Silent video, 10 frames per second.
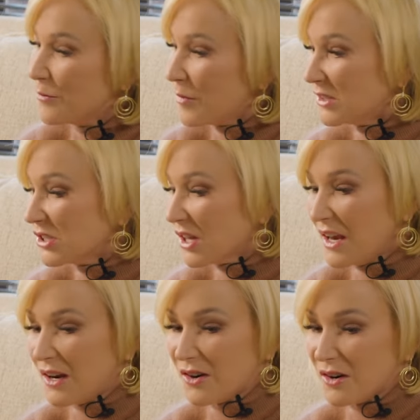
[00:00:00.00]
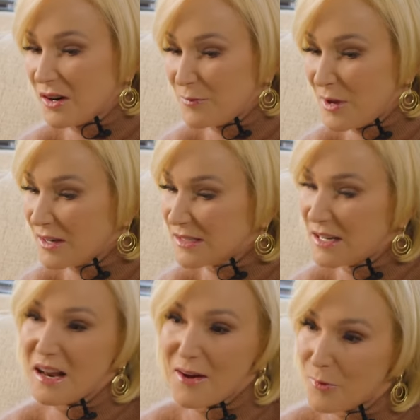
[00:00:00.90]
much later, because
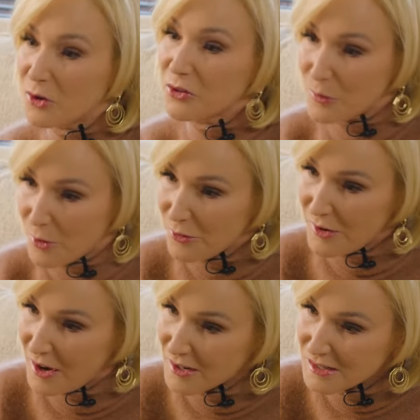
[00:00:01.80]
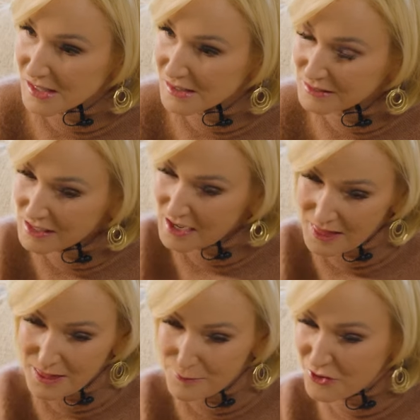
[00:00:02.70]
he'd had multiple affairs, and I'm
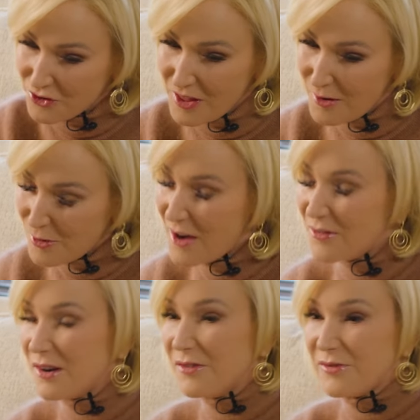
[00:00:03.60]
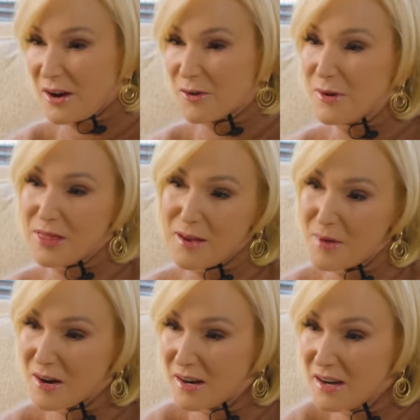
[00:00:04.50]
sure they were having an affair when they
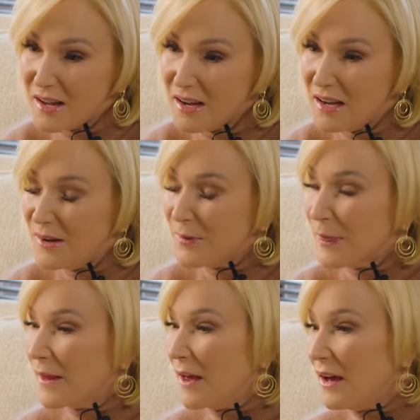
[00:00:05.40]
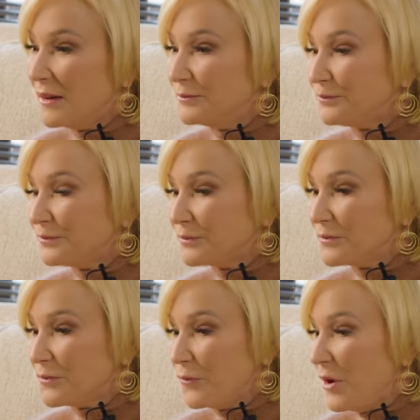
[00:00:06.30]
married. Um,
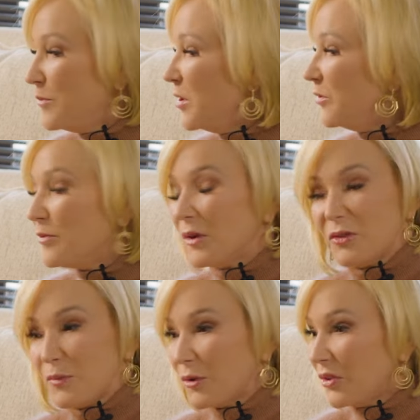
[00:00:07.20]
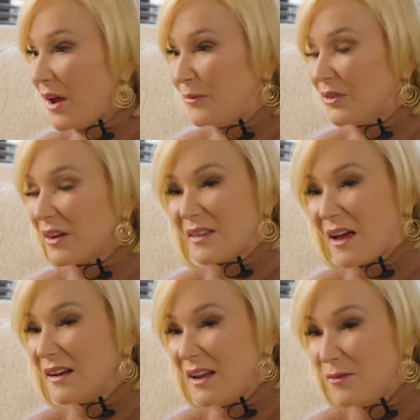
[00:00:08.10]
we moved multiple times because
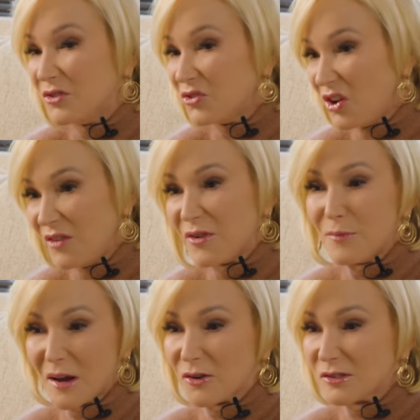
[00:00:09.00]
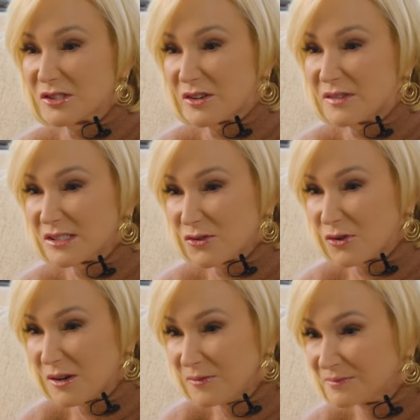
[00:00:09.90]
he was chief of medical service corps,